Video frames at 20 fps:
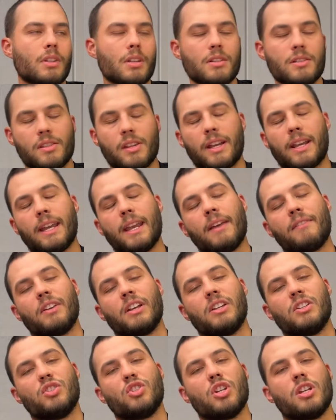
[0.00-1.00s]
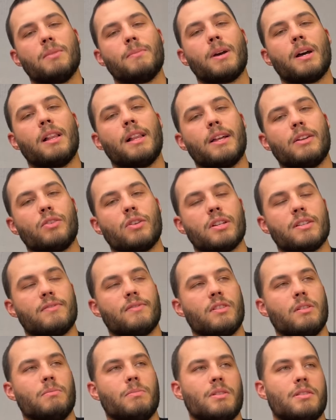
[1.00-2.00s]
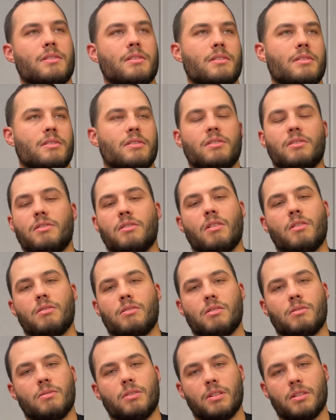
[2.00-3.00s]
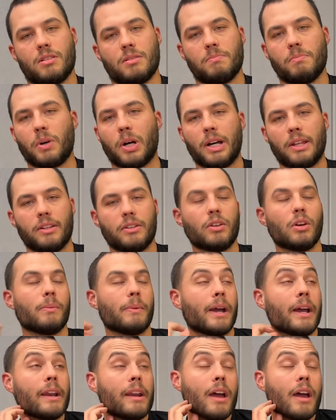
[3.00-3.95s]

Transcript: It's like having a Gmail address for your business, just don't do it, just buy the domain.